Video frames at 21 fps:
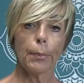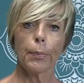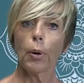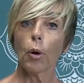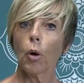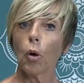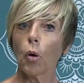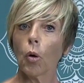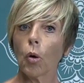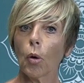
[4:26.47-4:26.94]

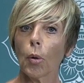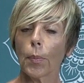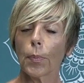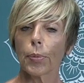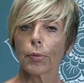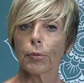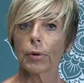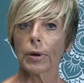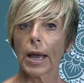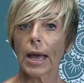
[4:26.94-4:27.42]

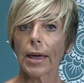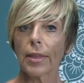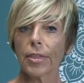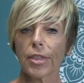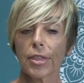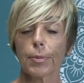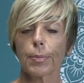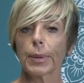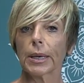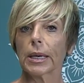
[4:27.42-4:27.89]
poor
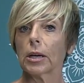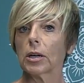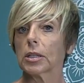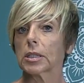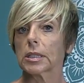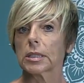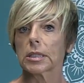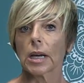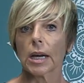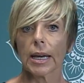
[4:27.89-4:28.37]
breath
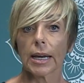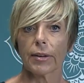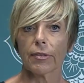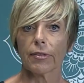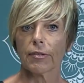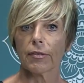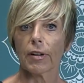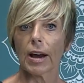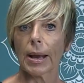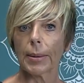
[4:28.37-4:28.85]
because
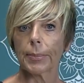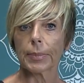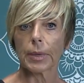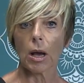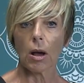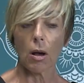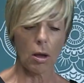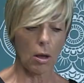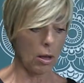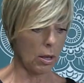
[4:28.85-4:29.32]
diaphragm
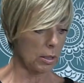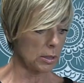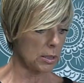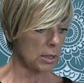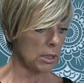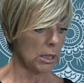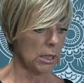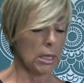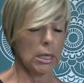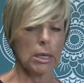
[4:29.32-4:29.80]

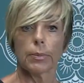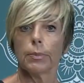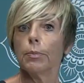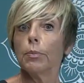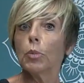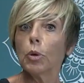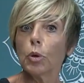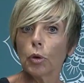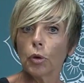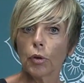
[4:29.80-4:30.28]
can't
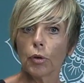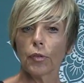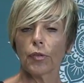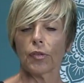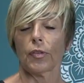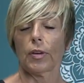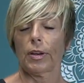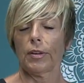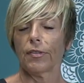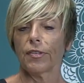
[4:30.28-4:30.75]

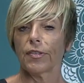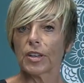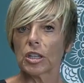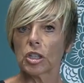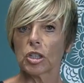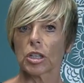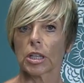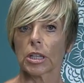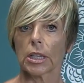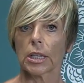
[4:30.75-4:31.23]
move
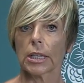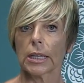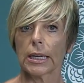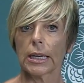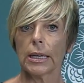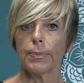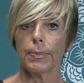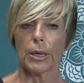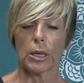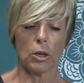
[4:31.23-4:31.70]

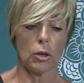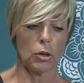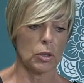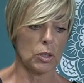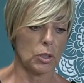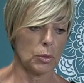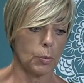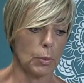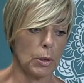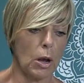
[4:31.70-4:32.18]
efficiently
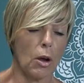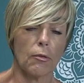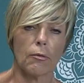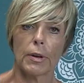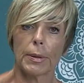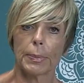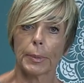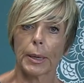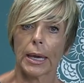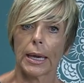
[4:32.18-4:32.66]
because our
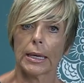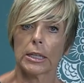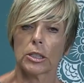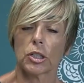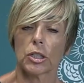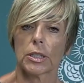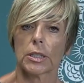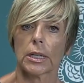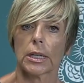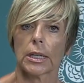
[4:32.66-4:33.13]
rib
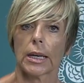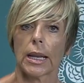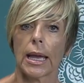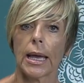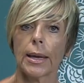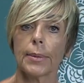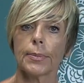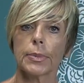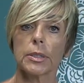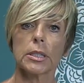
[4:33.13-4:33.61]
cage is
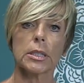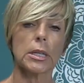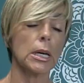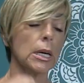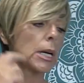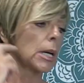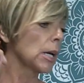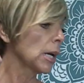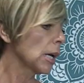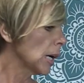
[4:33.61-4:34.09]
collapsed,
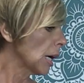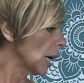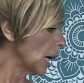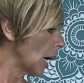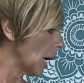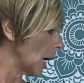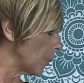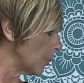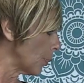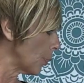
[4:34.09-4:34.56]

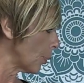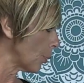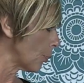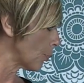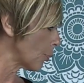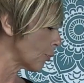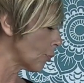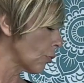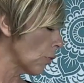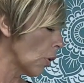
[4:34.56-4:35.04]

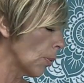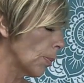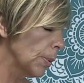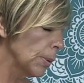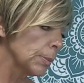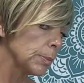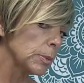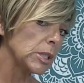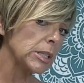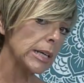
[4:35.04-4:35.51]

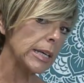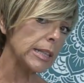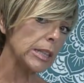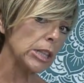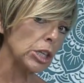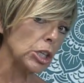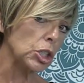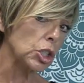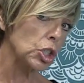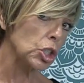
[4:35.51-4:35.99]
problems
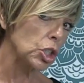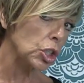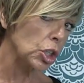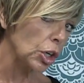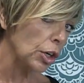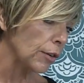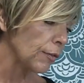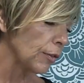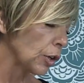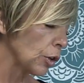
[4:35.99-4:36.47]
in the
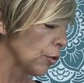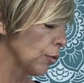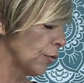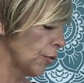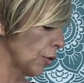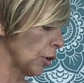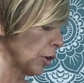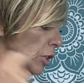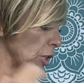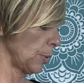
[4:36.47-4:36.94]
cervical
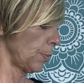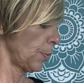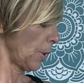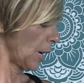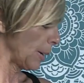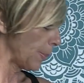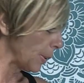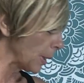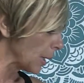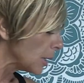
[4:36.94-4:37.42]

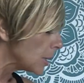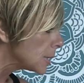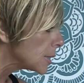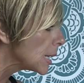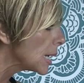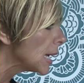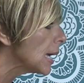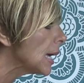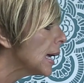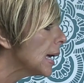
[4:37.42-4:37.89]
vertebrae
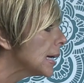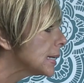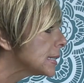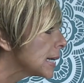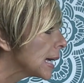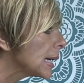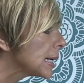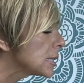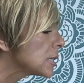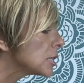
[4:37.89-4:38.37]
because the
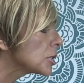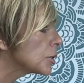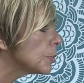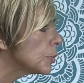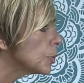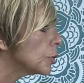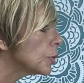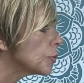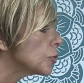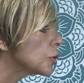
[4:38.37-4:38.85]
head has to
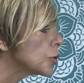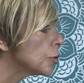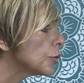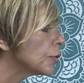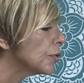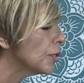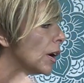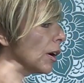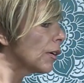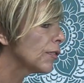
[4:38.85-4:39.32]
move too
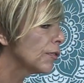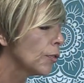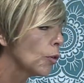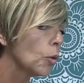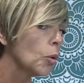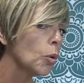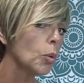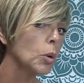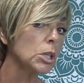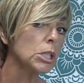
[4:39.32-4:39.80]
far
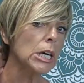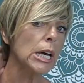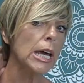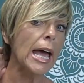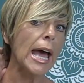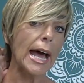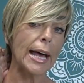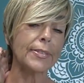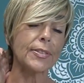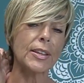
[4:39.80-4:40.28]
forward
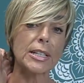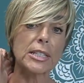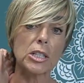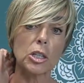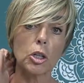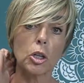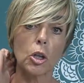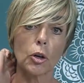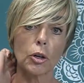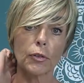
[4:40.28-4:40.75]
and there's
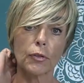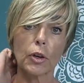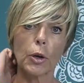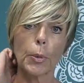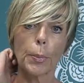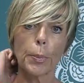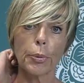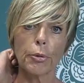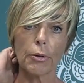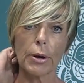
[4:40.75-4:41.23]
a lot of
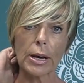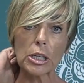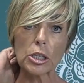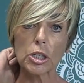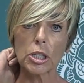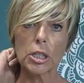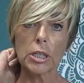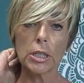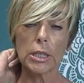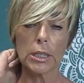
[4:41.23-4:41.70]

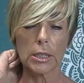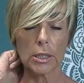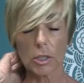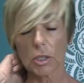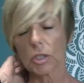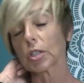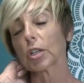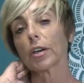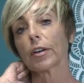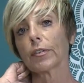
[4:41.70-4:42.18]
compression in
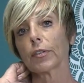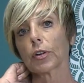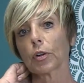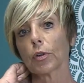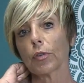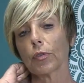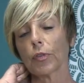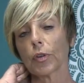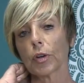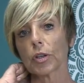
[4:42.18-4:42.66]
the
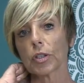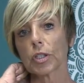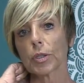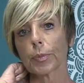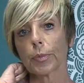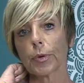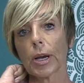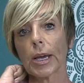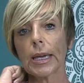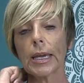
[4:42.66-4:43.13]
cervical
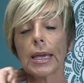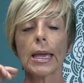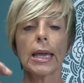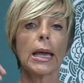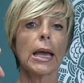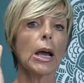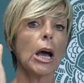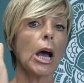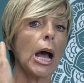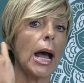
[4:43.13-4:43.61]
vertebrae,
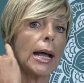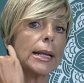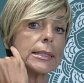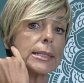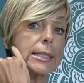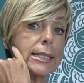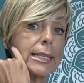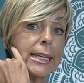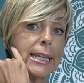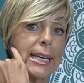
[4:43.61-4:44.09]

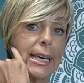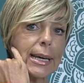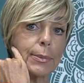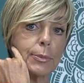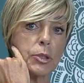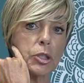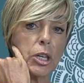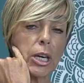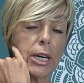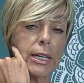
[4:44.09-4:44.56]
and
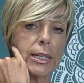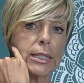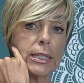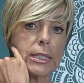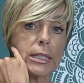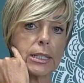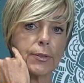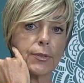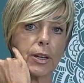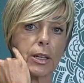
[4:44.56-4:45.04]
TMJ
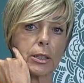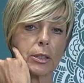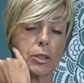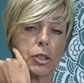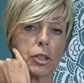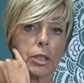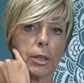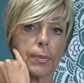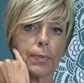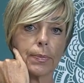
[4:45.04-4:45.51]

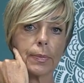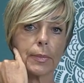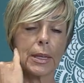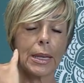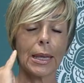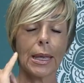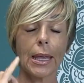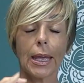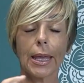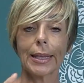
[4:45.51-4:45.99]
dysfunction.
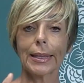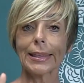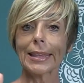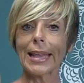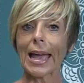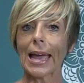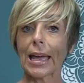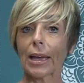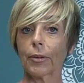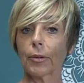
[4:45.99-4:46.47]

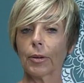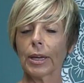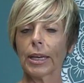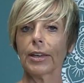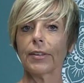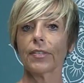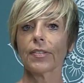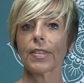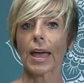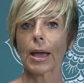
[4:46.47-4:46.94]
Now,
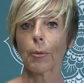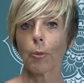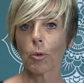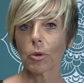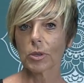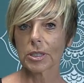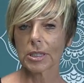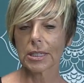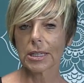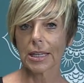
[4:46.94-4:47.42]
if that
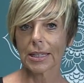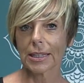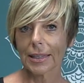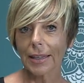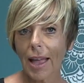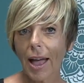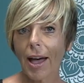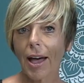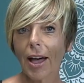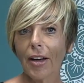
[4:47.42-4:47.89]
wasn't
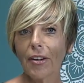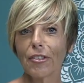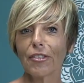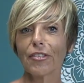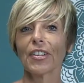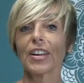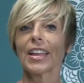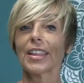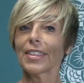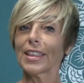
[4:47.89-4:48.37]

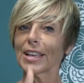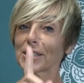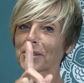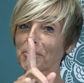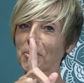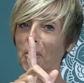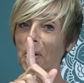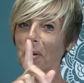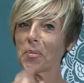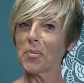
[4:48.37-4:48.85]
enough,
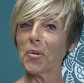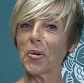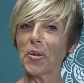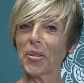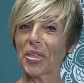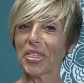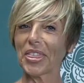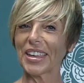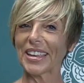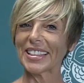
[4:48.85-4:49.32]
there's one
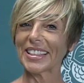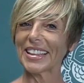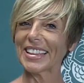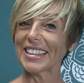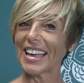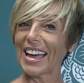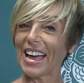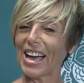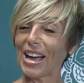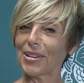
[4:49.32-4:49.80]
more thing
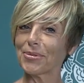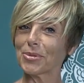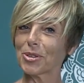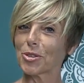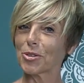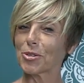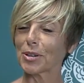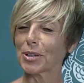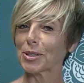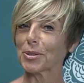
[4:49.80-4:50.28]
that the
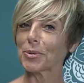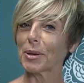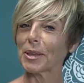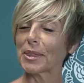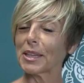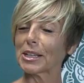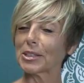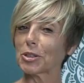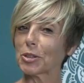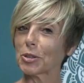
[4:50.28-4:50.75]
hamstrings,
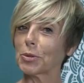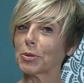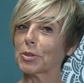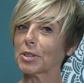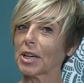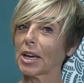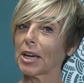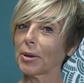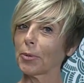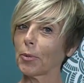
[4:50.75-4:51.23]
when they're too
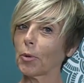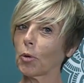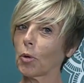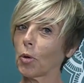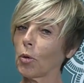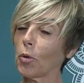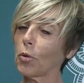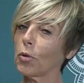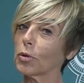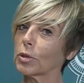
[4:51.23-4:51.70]
tight, will
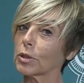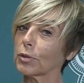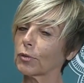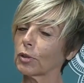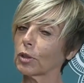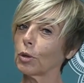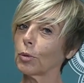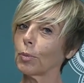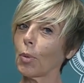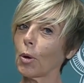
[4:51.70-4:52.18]
cause
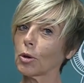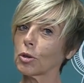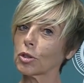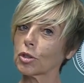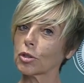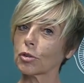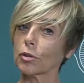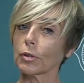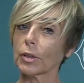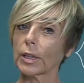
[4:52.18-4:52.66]
for you
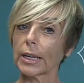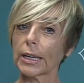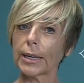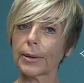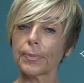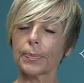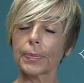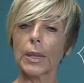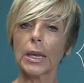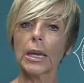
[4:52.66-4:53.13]

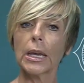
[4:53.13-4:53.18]
posturally.